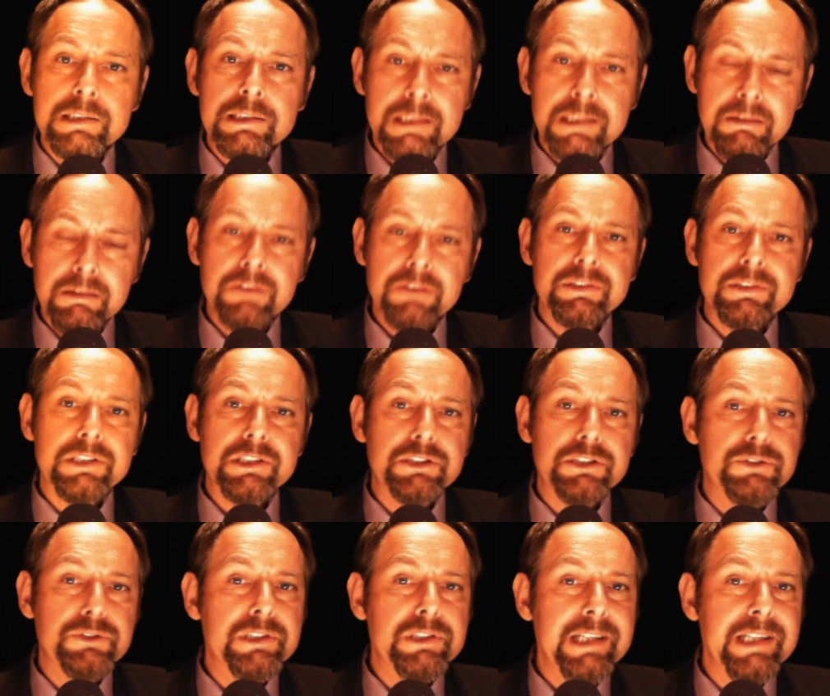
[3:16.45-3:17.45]
Syria is
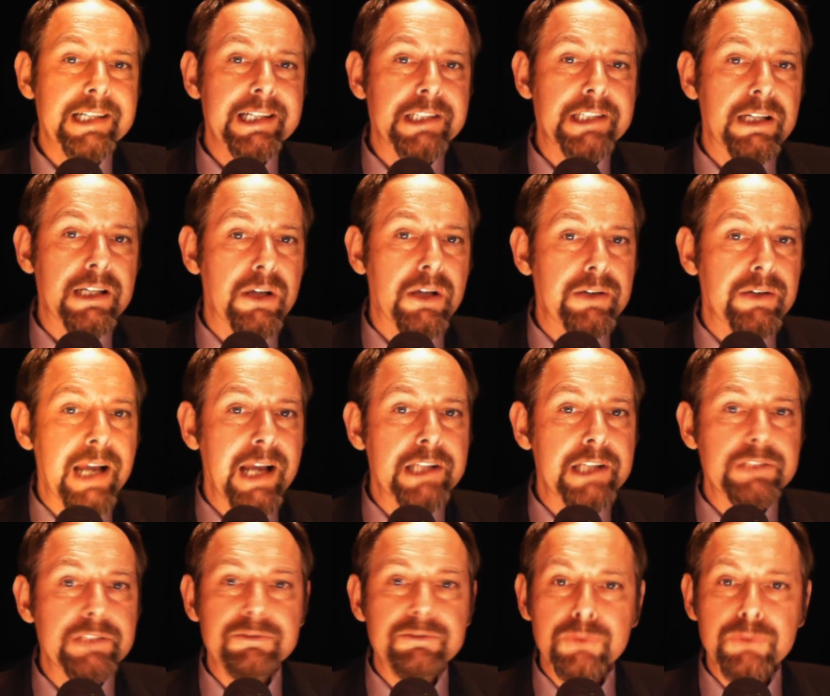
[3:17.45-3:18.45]
a strategic
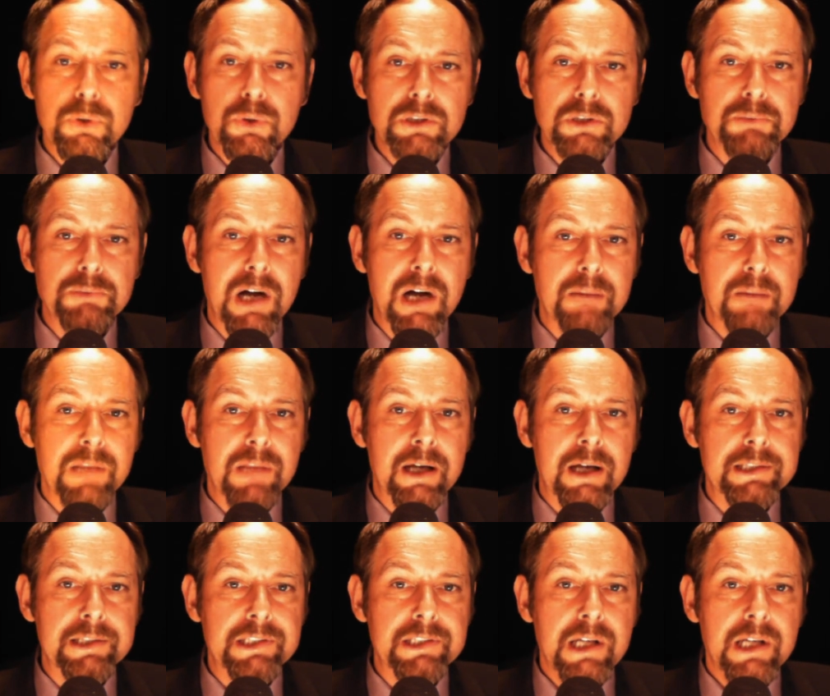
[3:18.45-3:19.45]
location for oil
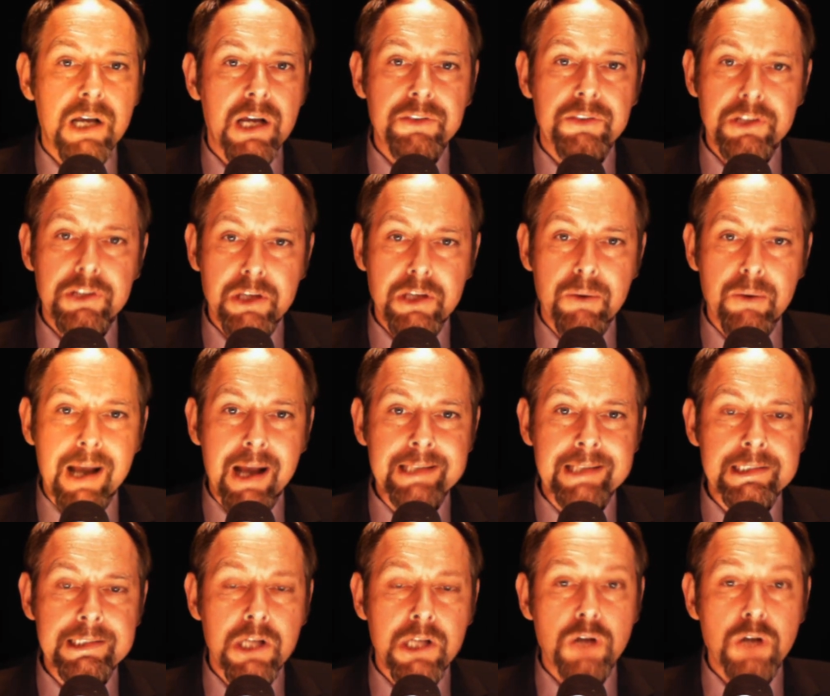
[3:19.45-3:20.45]
pipelines, and the
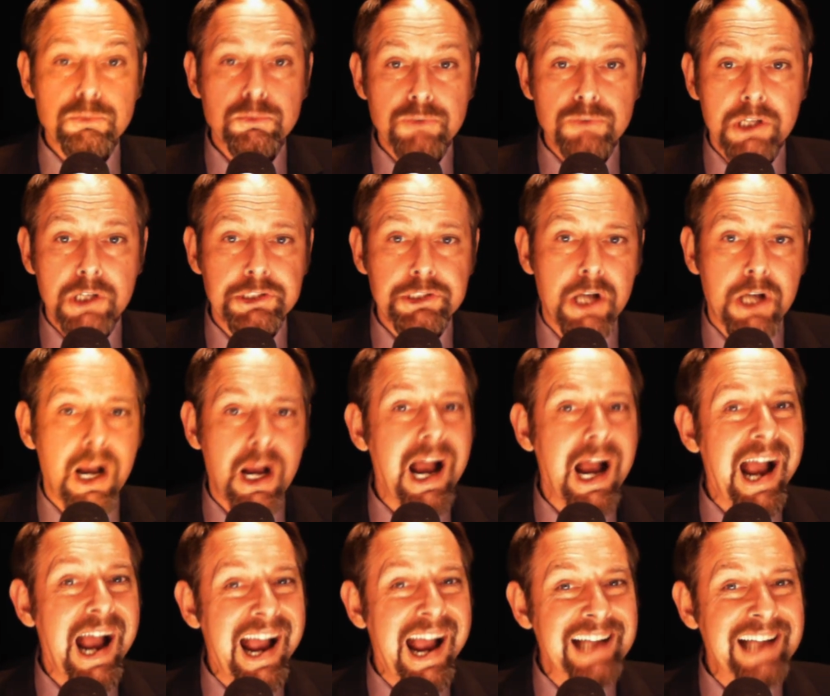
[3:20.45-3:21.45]
US, Russia,
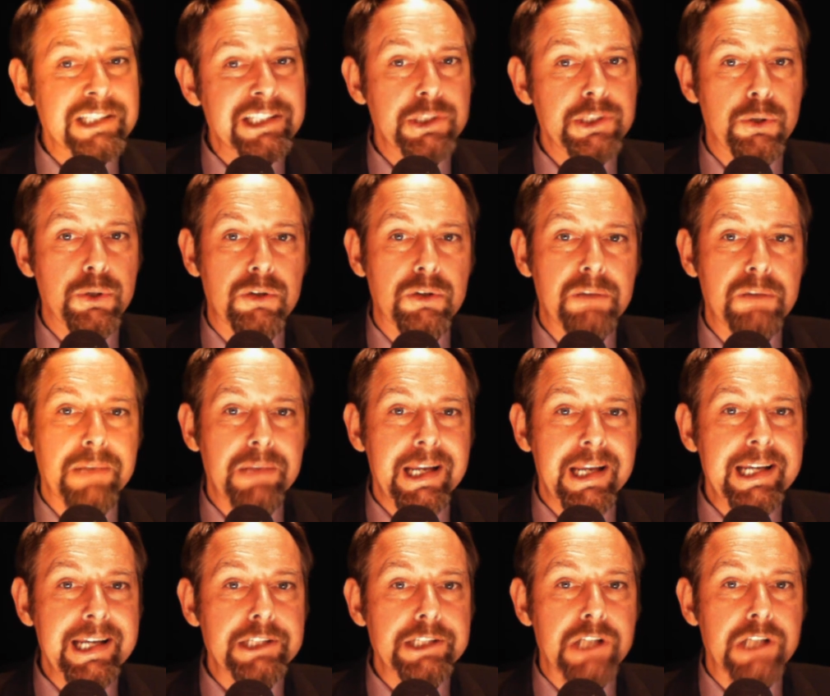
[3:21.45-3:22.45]
and Europe
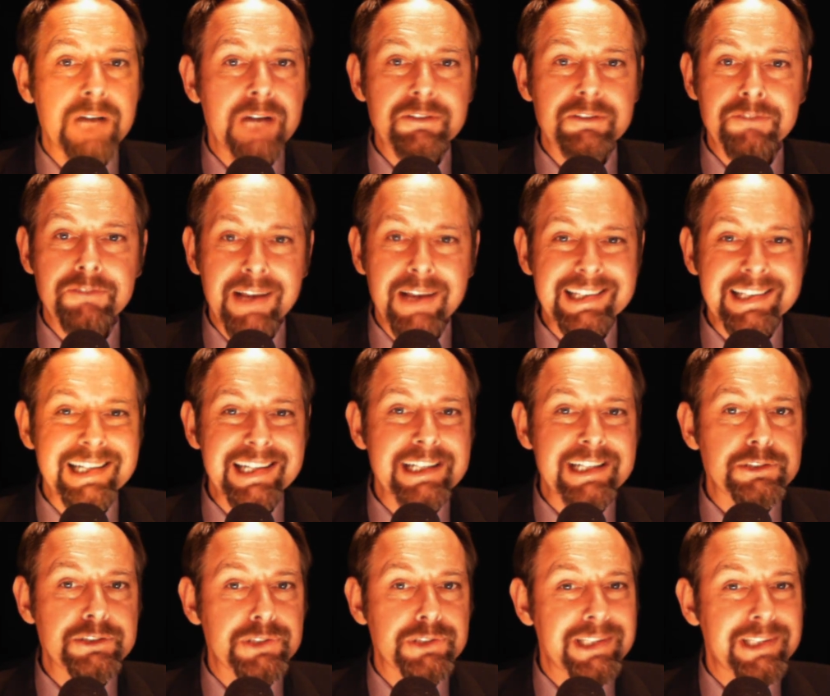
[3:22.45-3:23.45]
each have a
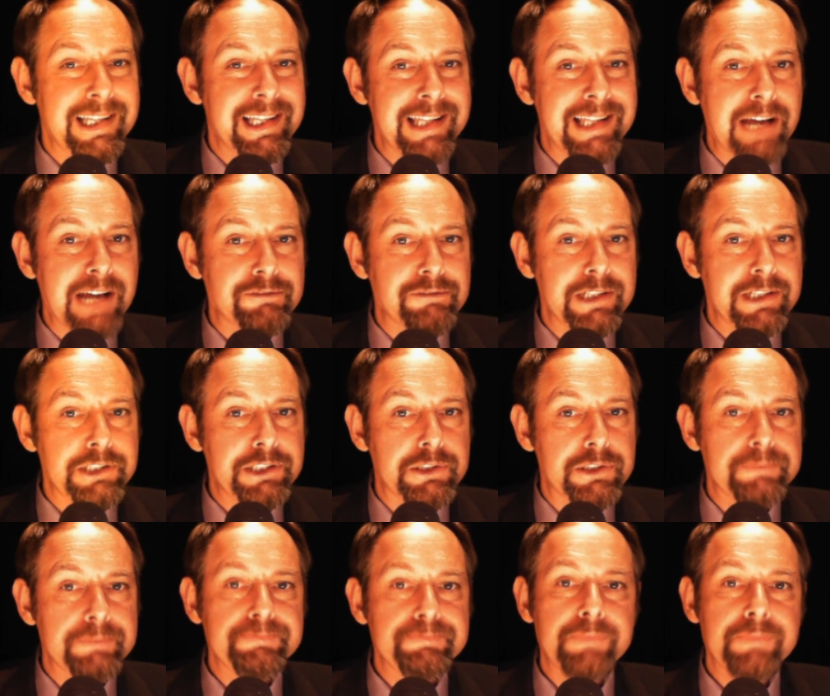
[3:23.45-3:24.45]
vested interest in that
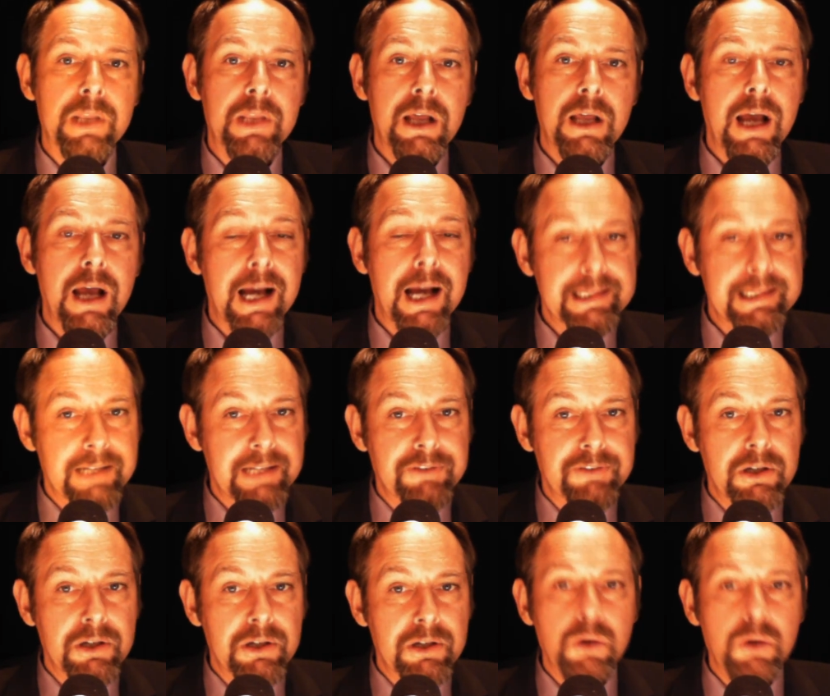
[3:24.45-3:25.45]
region. As
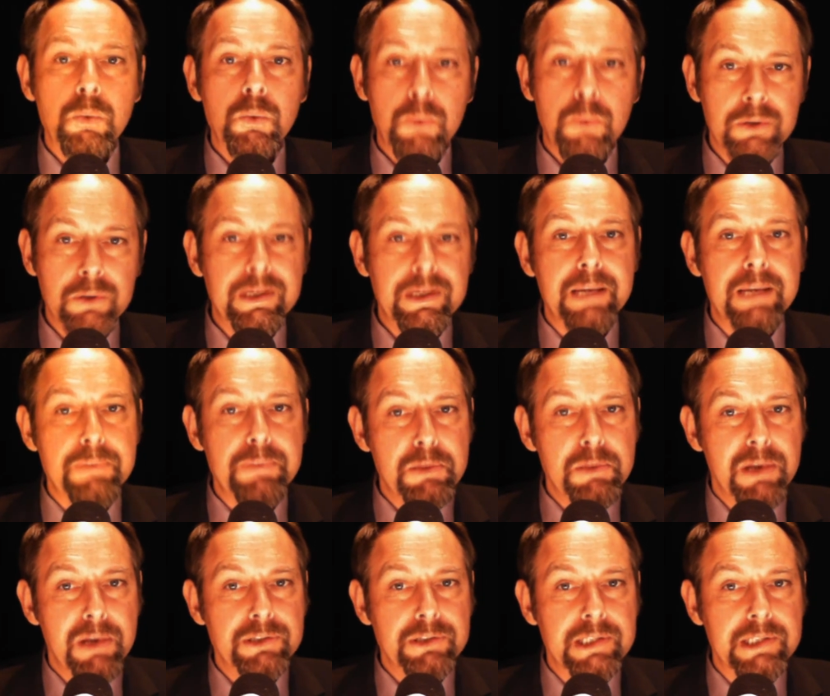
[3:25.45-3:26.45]
ever, we'll keep
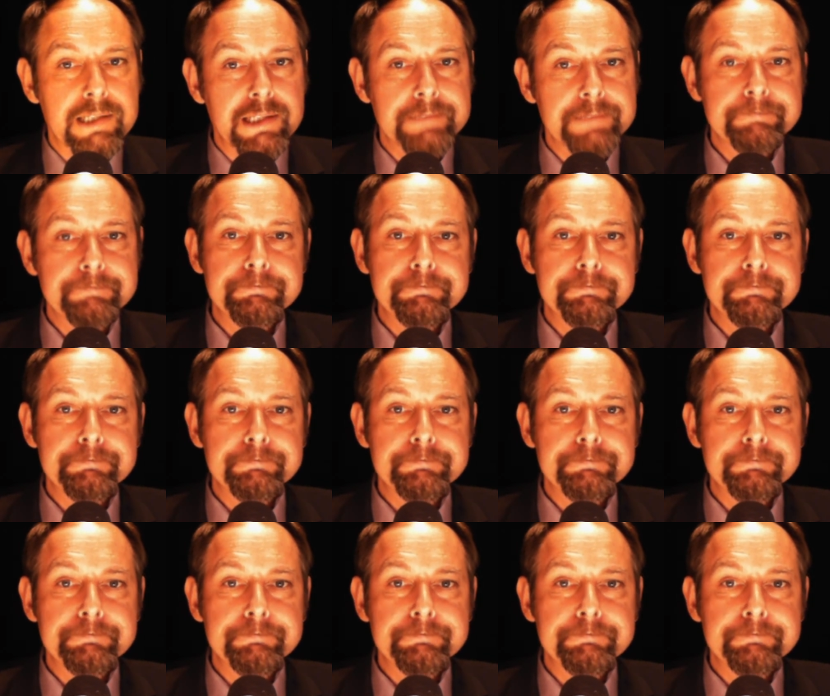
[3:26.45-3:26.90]
you posted.